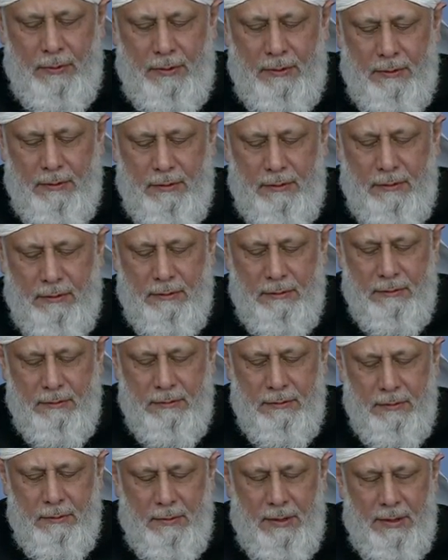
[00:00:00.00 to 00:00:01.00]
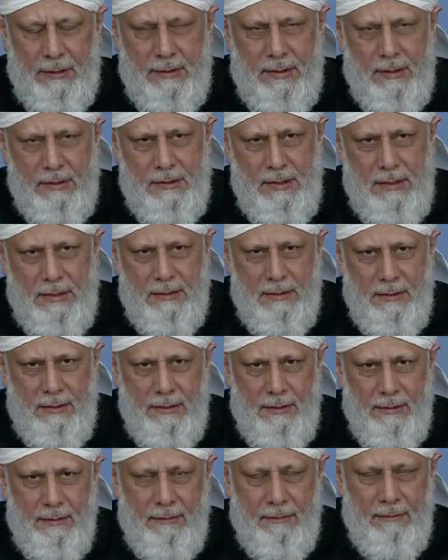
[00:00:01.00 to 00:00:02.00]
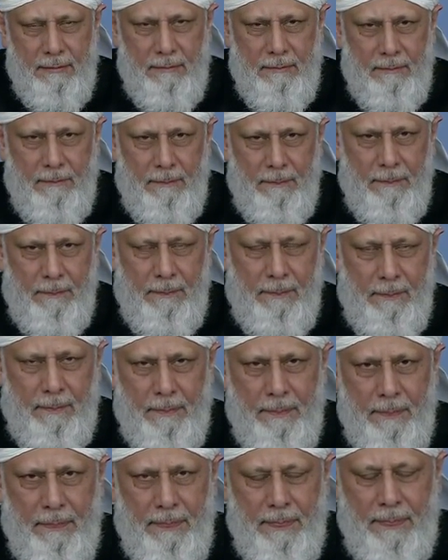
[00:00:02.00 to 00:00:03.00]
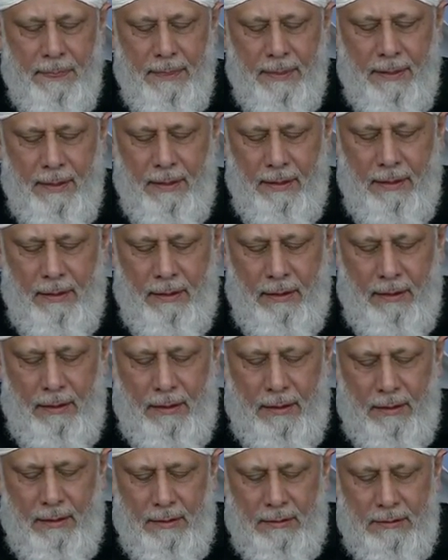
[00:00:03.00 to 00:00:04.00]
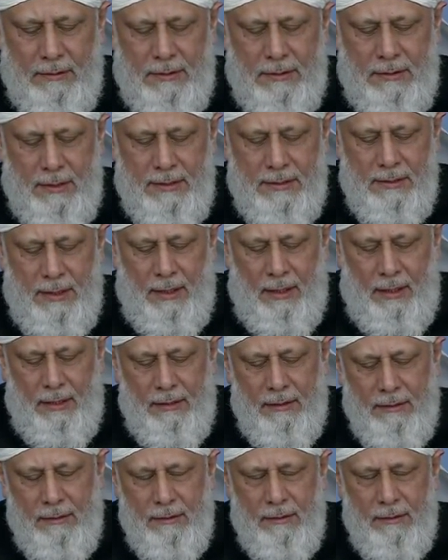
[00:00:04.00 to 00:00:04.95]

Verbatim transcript: the majority of the Ahmadis here, the good examples of those people and their good contacts